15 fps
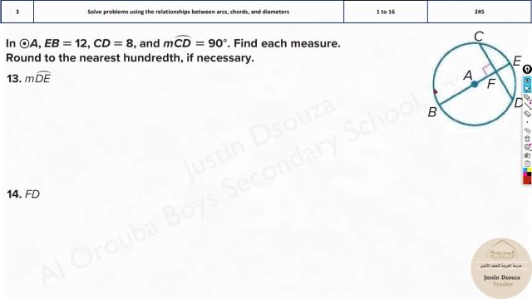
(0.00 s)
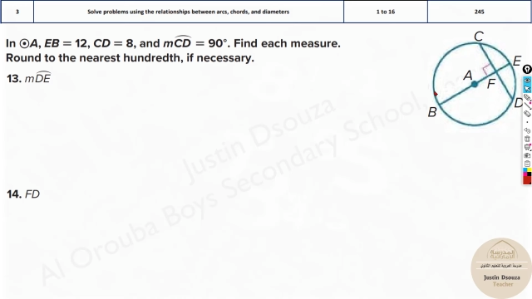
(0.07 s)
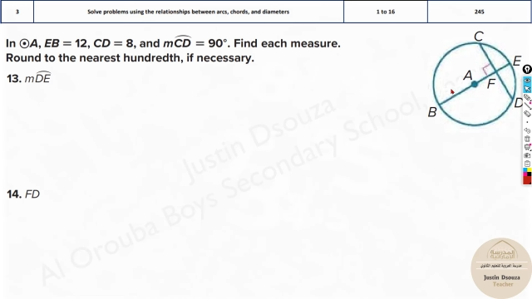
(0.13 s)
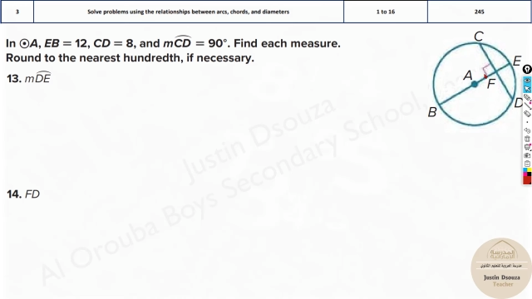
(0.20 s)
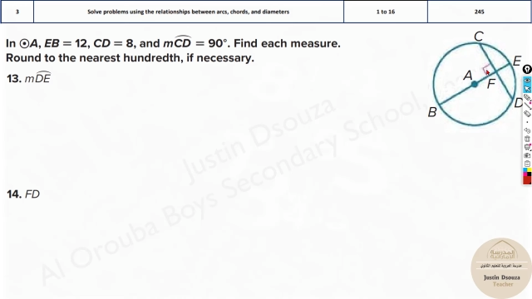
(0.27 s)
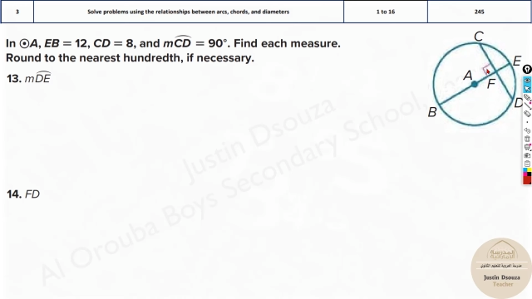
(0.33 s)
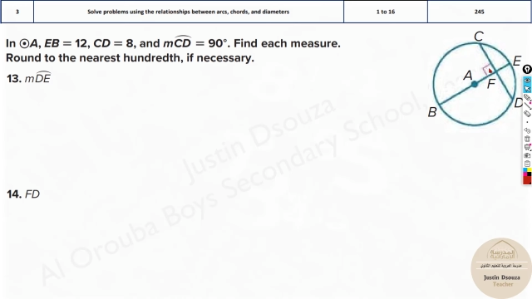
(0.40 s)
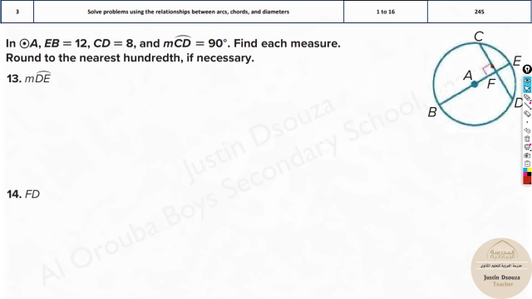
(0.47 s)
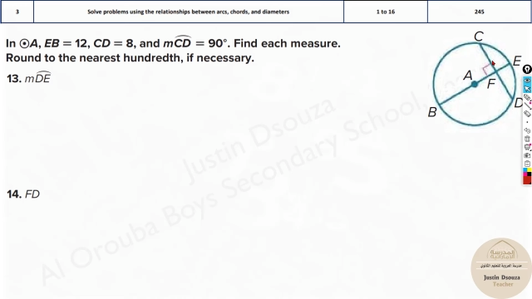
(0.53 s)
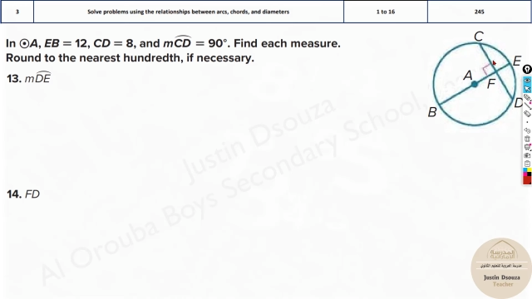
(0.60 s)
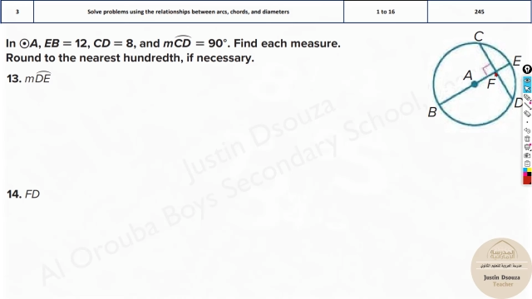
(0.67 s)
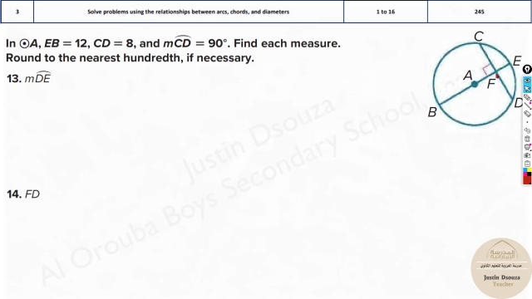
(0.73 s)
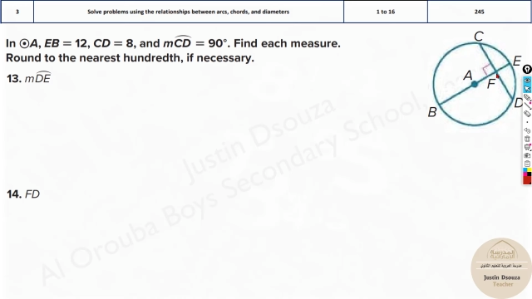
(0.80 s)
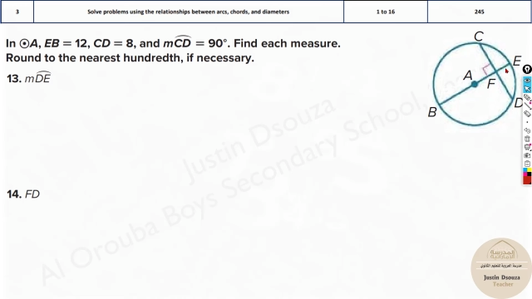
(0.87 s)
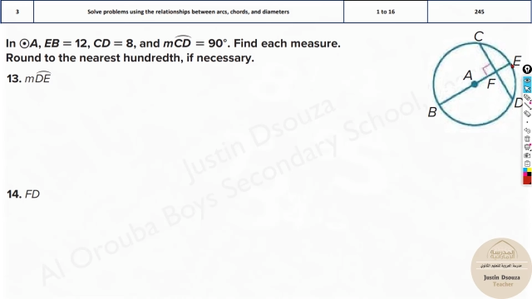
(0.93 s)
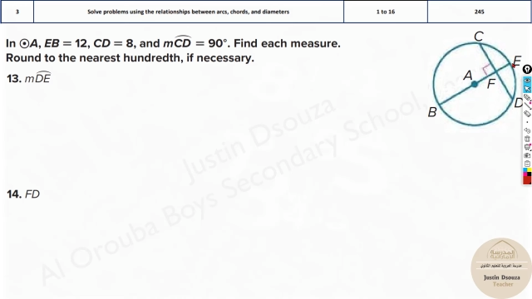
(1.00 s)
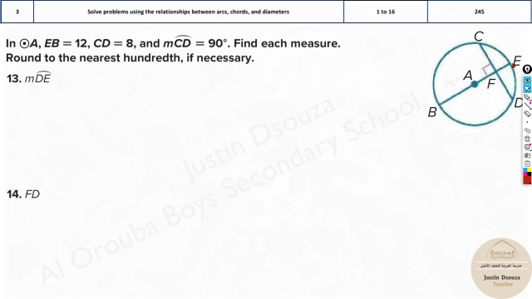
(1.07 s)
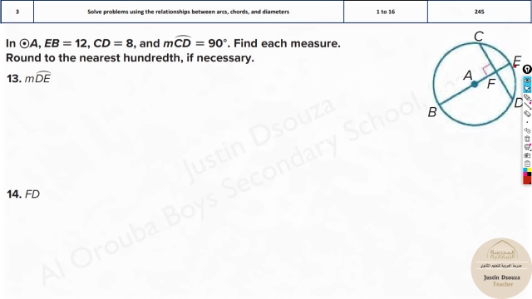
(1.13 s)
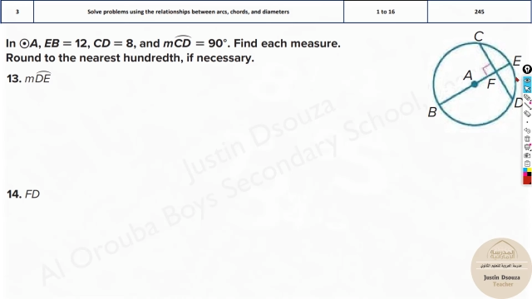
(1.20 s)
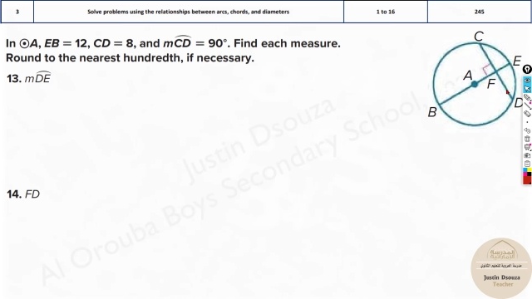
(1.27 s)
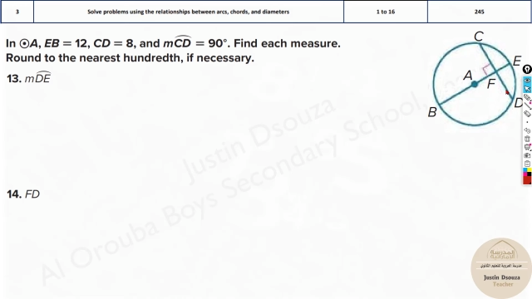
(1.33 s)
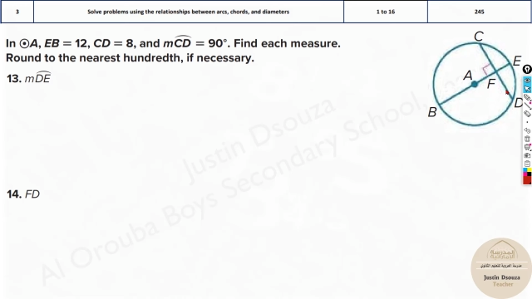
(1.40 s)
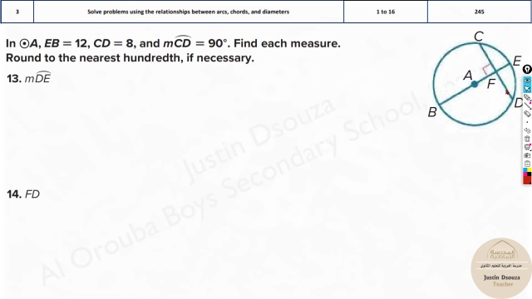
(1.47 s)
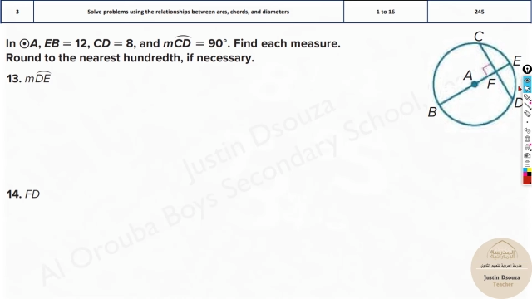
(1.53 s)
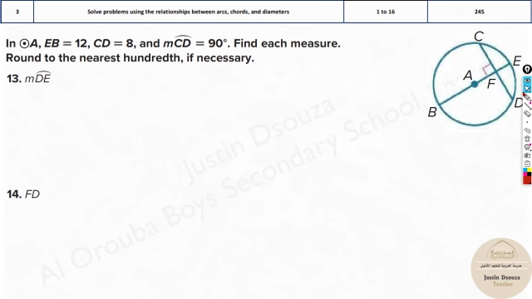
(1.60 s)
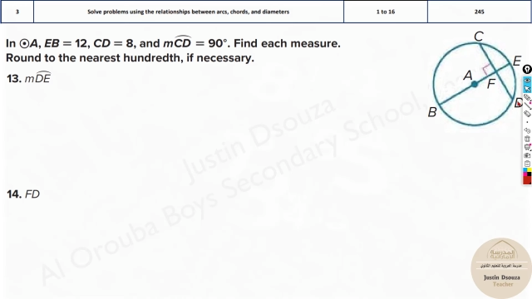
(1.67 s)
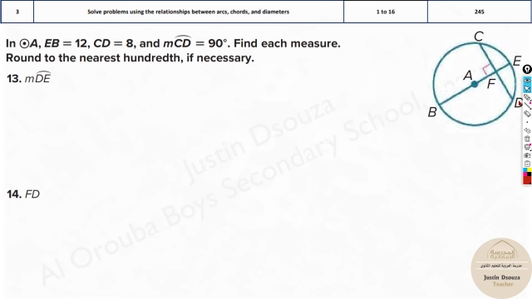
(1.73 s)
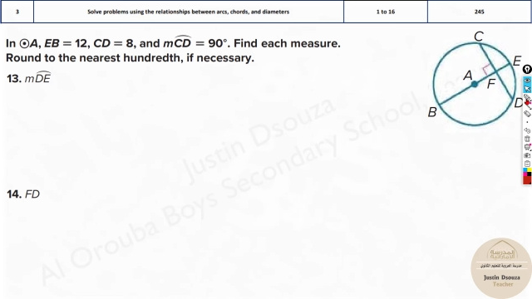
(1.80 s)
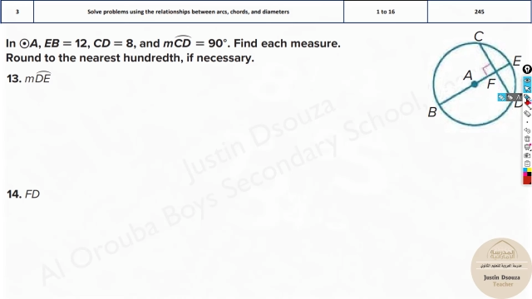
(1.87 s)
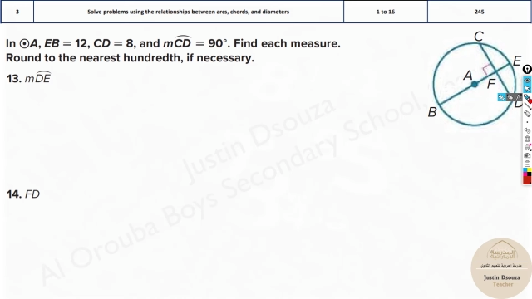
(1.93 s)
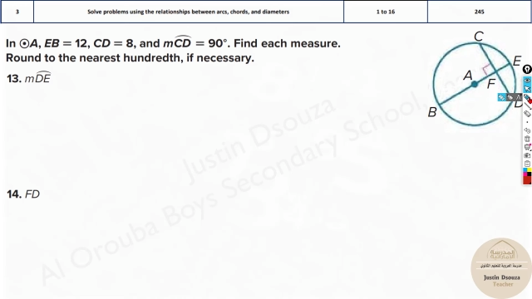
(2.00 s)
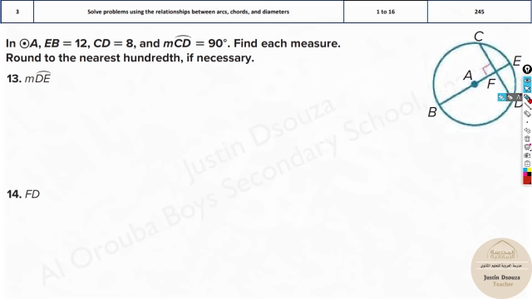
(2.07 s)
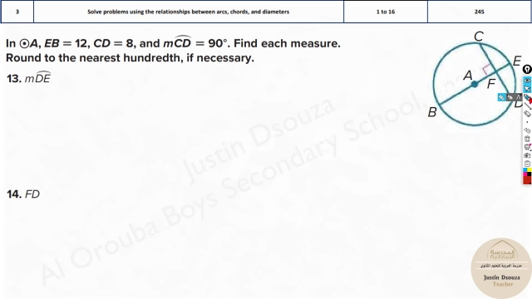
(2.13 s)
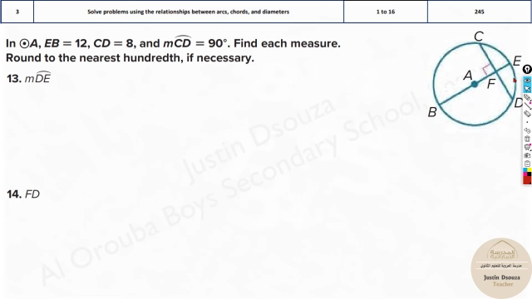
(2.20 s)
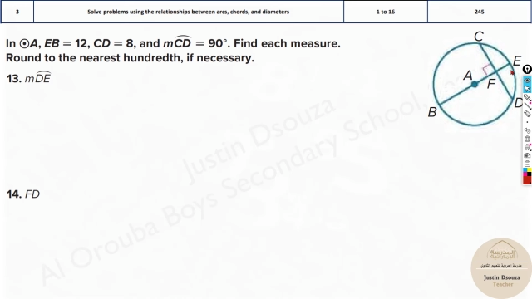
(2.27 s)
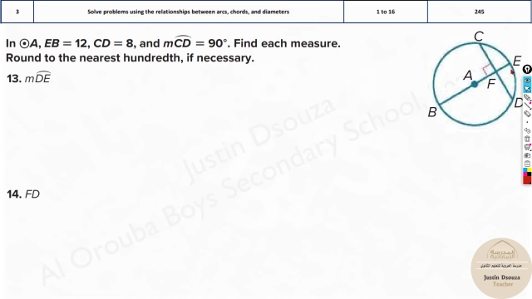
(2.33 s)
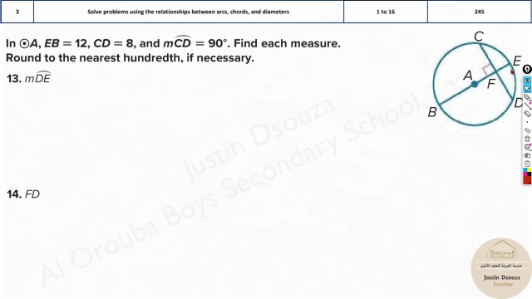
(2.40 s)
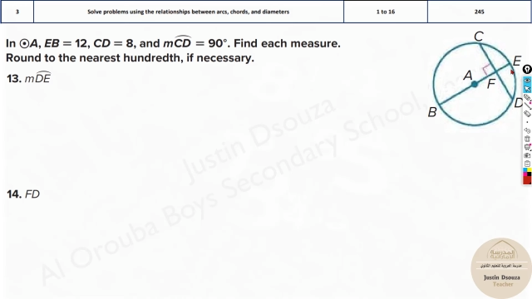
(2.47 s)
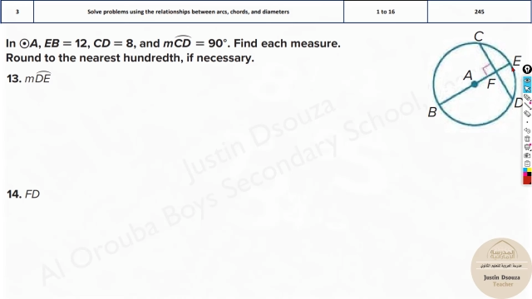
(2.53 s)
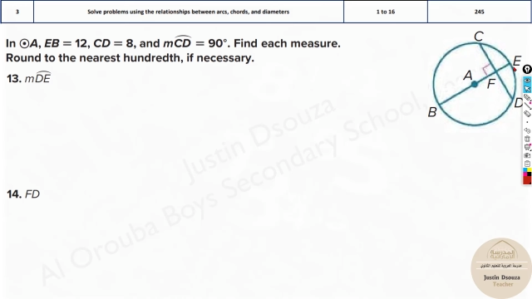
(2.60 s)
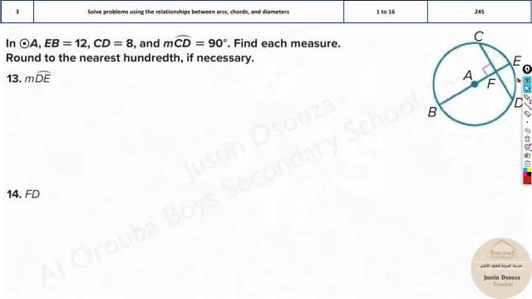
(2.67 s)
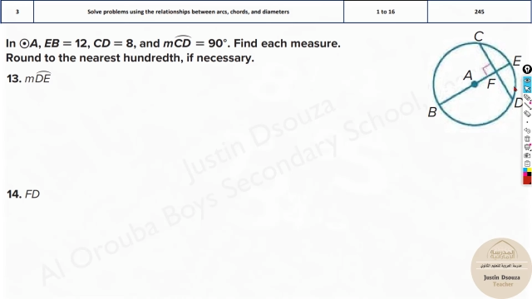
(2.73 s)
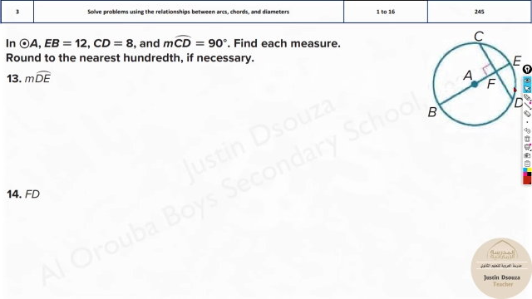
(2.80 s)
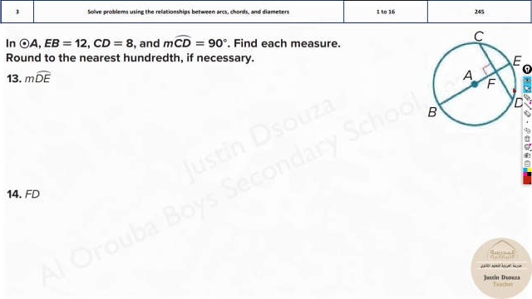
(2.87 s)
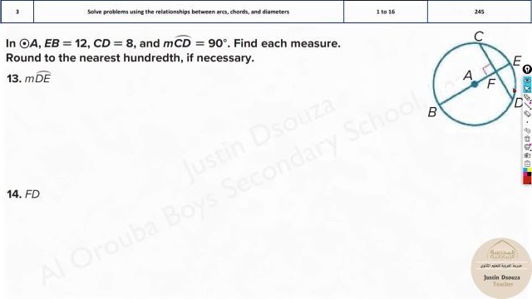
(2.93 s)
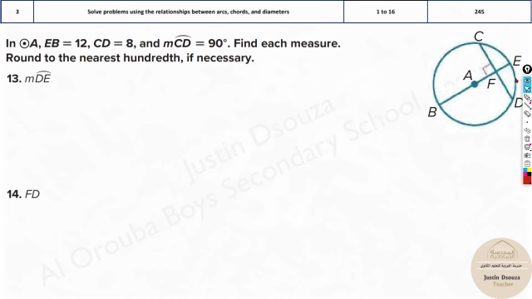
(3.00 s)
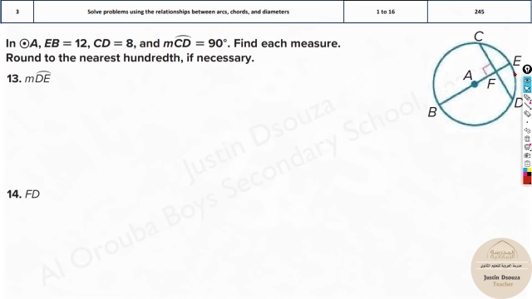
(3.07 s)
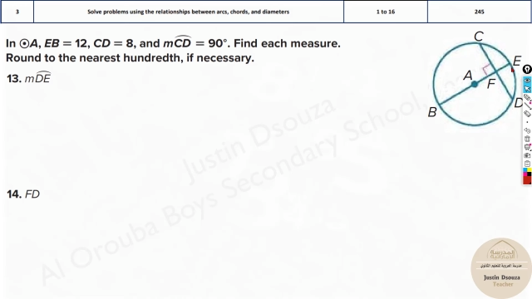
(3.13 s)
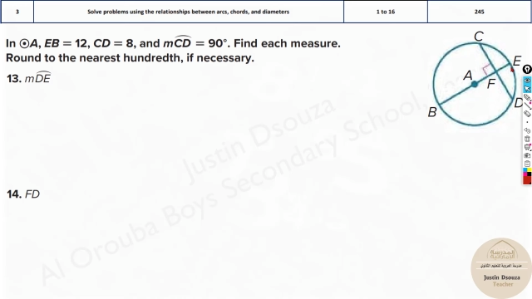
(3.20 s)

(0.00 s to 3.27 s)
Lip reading: No face is visible, so there are no lips to read.